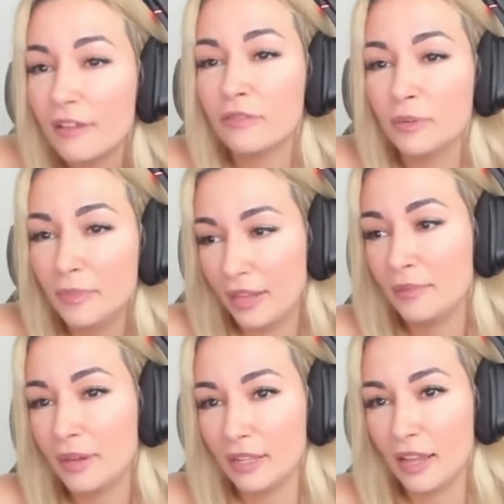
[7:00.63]
ever met
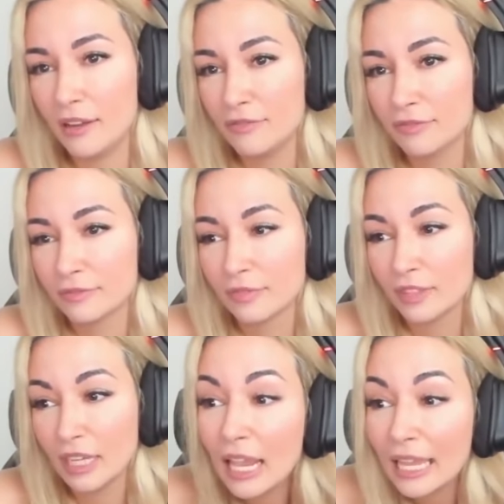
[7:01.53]
in my life.
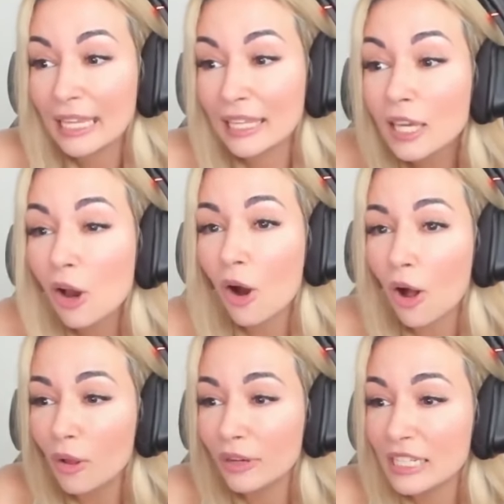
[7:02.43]
He
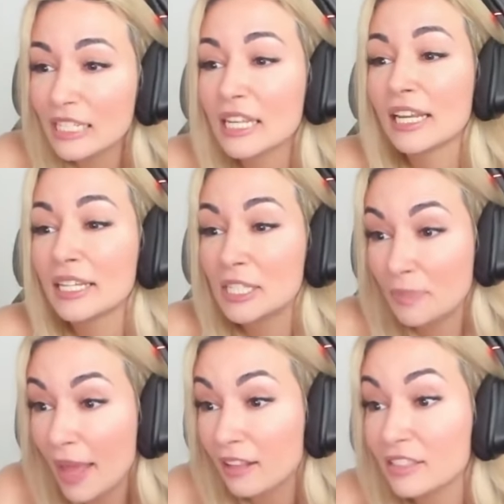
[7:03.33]
always
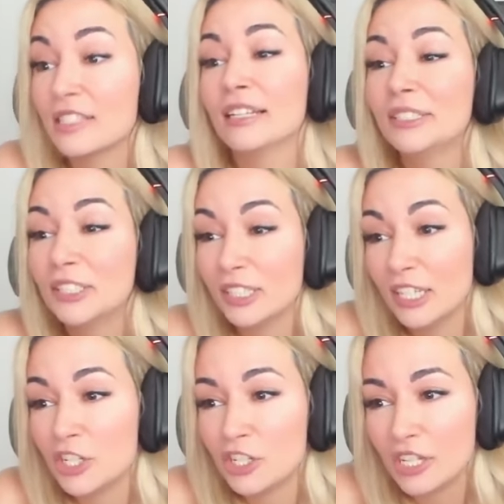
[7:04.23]
smells
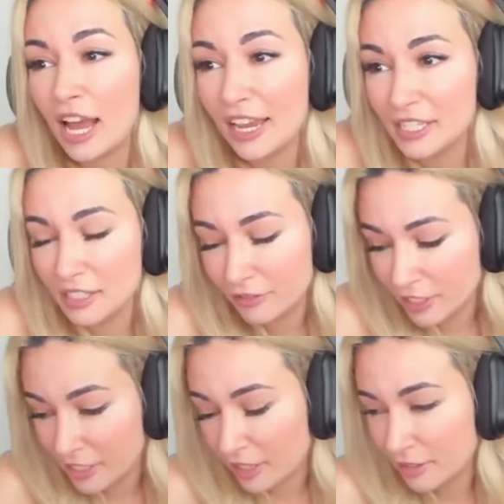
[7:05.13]
delicious. Hi, Sylvie
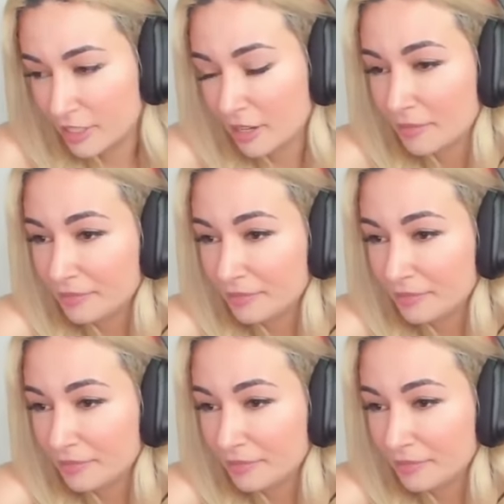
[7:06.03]
Star. What's up?